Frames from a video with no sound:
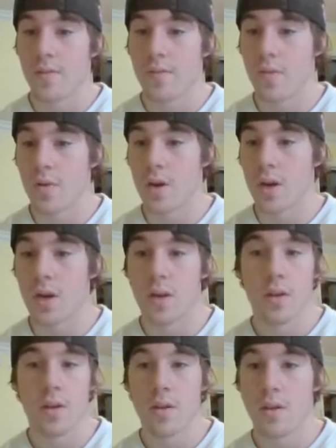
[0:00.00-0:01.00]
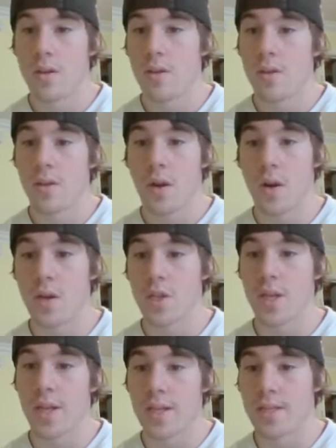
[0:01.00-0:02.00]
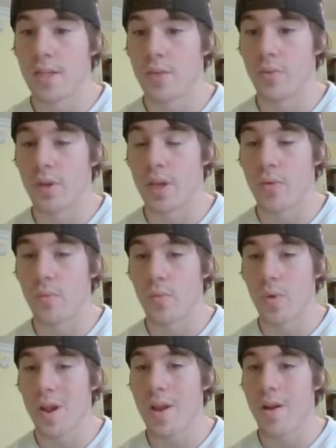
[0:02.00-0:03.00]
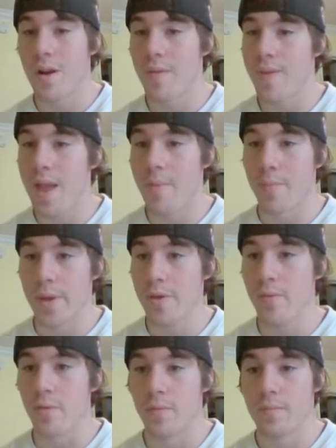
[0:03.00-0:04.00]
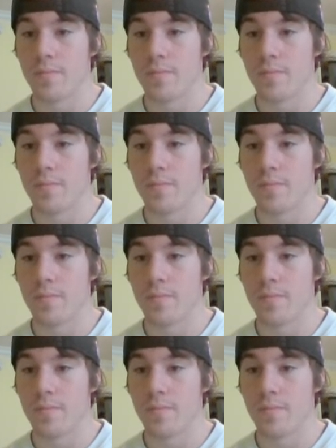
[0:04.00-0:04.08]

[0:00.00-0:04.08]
for RJ, as he will get rid of that Mew.